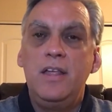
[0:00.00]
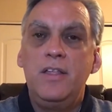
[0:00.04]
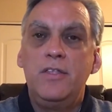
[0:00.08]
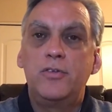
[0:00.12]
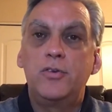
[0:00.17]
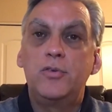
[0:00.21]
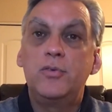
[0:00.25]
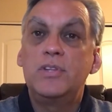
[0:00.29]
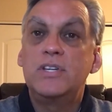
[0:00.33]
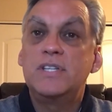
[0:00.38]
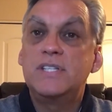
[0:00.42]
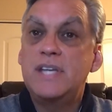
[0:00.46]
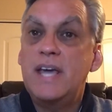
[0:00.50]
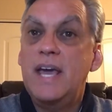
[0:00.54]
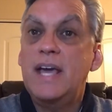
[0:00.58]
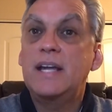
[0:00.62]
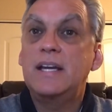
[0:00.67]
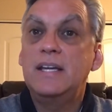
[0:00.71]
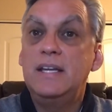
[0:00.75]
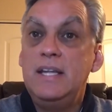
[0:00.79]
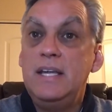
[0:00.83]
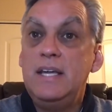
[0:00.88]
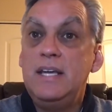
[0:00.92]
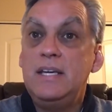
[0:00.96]
Through the
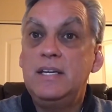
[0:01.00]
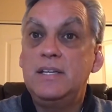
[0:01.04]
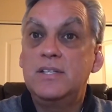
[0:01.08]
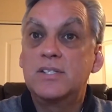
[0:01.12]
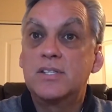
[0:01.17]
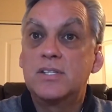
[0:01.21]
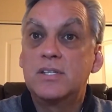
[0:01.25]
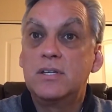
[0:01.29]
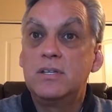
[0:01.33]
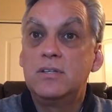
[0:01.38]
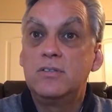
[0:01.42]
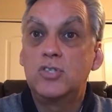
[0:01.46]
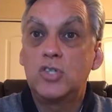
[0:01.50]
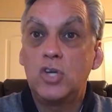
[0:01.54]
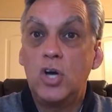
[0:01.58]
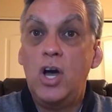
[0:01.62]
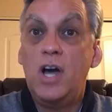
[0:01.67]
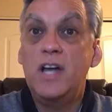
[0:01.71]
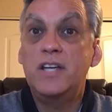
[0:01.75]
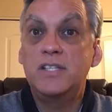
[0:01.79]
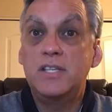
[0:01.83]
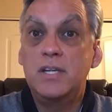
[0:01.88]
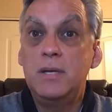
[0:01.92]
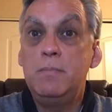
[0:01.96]
techniques
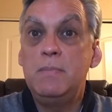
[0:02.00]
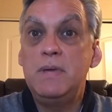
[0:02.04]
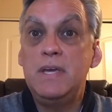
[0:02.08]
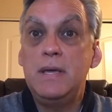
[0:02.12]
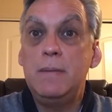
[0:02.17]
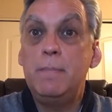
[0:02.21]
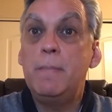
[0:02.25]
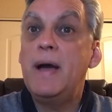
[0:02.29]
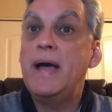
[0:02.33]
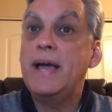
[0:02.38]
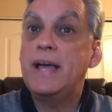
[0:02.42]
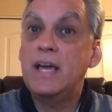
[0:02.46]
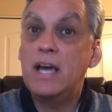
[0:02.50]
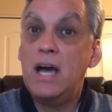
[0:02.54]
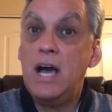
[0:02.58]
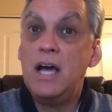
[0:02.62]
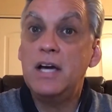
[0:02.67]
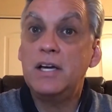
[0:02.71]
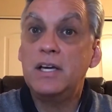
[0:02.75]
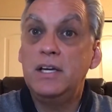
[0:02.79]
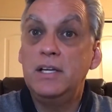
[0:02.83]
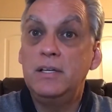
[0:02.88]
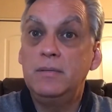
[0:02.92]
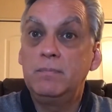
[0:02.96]
taught to me by
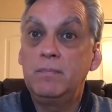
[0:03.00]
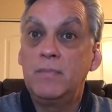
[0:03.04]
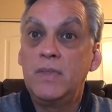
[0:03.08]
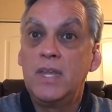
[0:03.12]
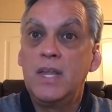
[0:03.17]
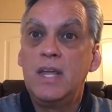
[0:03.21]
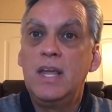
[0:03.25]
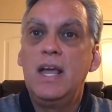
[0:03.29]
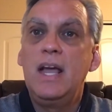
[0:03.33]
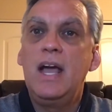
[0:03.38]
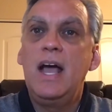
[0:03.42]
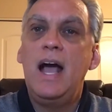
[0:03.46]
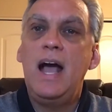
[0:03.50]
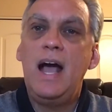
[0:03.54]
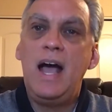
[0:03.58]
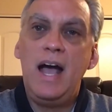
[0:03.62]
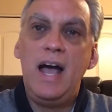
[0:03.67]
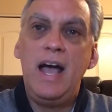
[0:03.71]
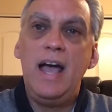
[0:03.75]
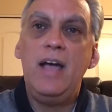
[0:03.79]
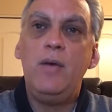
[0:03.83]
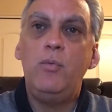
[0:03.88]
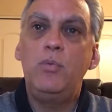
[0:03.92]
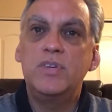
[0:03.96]
Gagan,
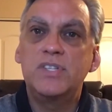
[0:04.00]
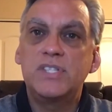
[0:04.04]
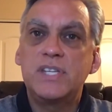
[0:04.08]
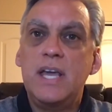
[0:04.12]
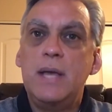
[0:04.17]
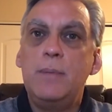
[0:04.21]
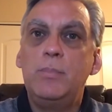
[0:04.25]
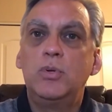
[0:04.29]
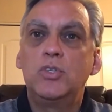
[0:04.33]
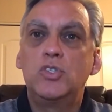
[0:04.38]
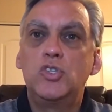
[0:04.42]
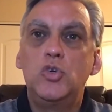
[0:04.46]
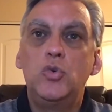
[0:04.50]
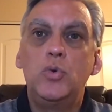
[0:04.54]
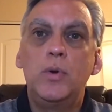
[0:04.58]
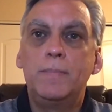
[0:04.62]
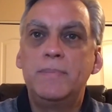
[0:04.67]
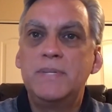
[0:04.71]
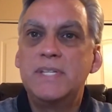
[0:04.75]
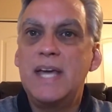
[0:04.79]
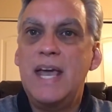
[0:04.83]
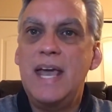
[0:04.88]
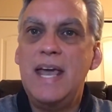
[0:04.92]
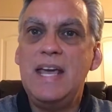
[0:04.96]
I was able to
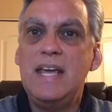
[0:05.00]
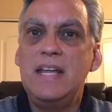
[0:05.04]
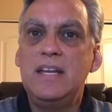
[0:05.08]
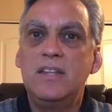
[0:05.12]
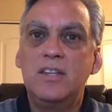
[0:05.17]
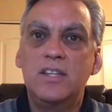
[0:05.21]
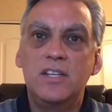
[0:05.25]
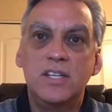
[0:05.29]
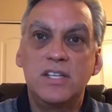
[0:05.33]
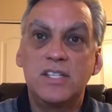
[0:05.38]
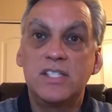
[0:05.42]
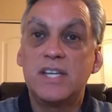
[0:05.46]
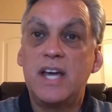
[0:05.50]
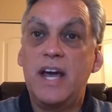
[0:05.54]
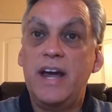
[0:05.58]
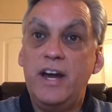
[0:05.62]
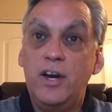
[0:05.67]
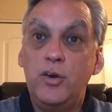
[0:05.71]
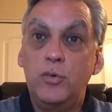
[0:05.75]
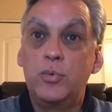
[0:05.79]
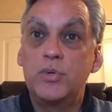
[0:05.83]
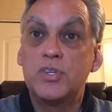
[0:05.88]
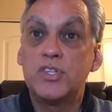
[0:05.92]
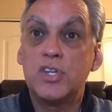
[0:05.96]
obtain the
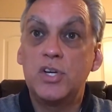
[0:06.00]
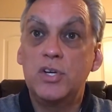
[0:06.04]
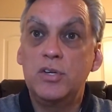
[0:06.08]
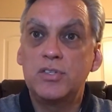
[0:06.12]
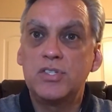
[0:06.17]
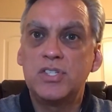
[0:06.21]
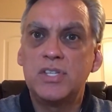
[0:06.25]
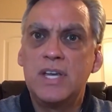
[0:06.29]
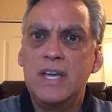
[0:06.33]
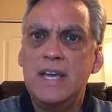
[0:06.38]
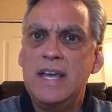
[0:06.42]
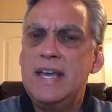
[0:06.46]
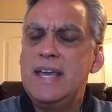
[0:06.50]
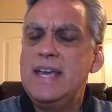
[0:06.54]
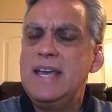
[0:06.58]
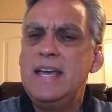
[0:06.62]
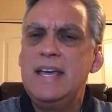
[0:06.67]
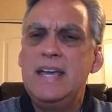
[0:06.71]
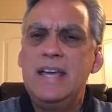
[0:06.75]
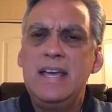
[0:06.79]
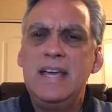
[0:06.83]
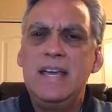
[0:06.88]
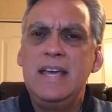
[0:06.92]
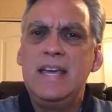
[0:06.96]
desired results
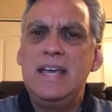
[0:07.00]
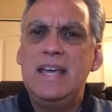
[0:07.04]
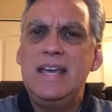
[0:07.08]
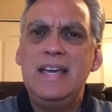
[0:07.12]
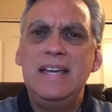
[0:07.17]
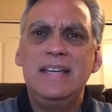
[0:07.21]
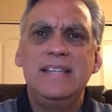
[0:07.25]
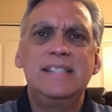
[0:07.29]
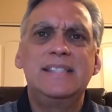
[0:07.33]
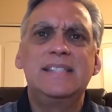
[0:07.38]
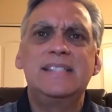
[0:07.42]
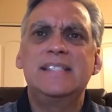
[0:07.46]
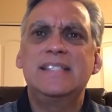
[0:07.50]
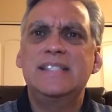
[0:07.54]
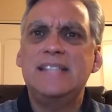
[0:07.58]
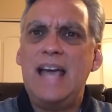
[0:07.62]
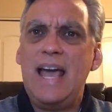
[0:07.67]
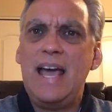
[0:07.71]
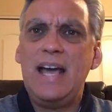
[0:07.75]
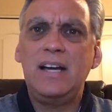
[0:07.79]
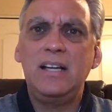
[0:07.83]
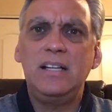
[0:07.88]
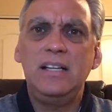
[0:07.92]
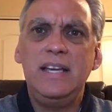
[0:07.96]

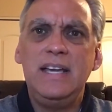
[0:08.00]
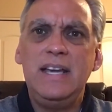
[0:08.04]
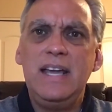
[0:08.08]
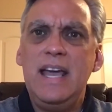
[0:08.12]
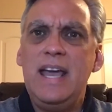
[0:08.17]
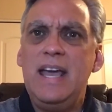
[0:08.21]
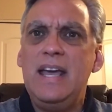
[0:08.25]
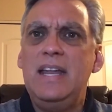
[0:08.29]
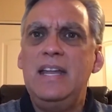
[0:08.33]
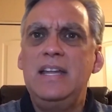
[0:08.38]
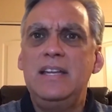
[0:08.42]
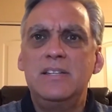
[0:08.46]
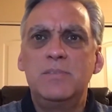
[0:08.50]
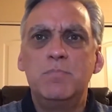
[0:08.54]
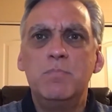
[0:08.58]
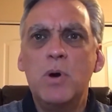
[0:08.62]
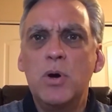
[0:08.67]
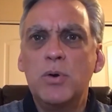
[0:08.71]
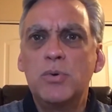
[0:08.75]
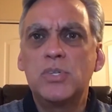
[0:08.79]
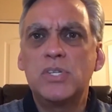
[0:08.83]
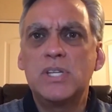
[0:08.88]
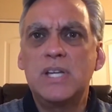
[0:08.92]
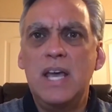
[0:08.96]
exactly and in
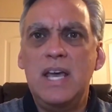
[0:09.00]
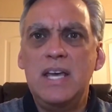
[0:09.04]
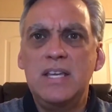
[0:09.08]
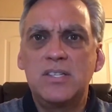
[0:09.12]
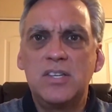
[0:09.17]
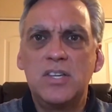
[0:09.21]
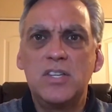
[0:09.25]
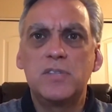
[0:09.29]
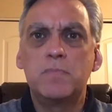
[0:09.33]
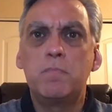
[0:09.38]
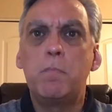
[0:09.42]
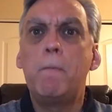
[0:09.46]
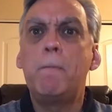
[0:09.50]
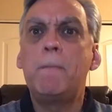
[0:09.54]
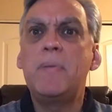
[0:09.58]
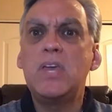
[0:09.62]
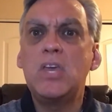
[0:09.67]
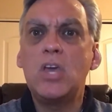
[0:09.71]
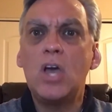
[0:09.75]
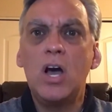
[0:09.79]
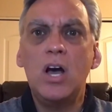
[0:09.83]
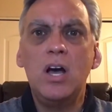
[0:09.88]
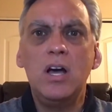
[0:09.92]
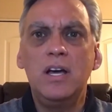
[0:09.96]
most cases
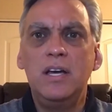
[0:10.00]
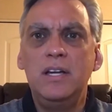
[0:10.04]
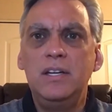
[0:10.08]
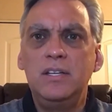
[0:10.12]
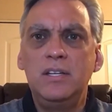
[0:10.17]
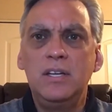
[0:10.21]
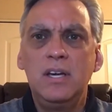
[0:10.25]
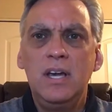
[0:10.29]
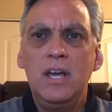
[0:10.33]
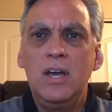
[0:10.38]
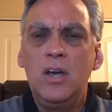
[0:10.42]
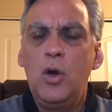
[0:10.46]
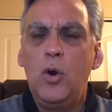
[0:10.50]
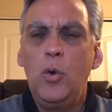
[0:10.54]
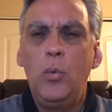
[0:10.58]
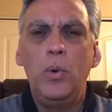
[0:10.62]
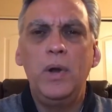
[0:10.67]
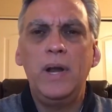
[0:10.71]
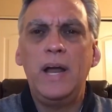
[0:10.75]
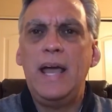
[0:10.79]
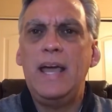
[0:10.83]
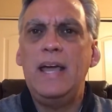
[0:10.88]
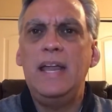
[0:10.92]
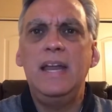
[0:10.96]
beyond
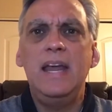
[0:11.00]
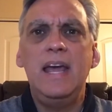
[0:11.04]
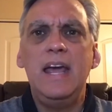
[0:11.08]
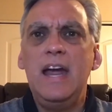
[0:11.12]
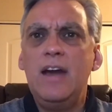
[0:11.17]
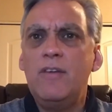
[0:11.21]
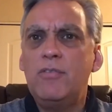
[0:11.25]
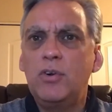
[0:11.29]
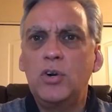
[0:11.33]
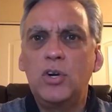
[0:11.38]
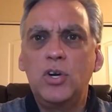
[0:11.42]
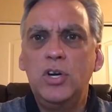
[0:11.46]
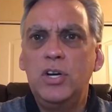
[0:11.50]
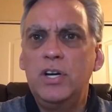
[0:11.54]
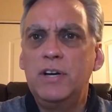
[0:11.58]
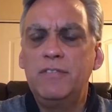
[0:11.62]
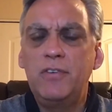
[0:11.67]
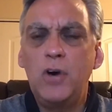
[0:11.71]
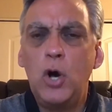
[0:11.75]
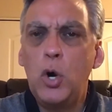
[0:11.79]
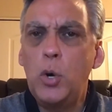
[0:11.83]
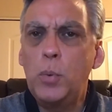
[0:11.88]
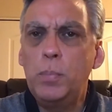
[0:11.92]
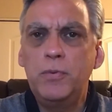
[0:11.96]
what I ever could have
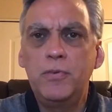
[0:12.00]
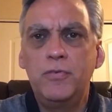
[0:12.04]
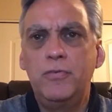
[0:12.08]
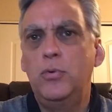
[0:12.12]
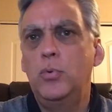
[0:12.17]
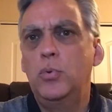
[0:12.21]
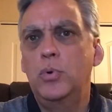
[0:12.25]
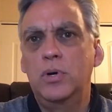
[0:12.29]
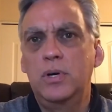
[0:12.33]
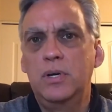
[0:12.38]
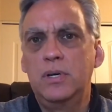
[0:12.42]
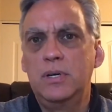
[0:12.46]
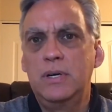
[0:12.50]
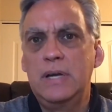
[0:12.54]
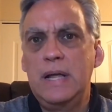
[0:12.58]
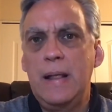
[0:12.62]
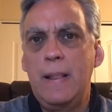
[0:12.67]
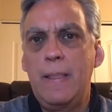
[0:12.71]
hoped for.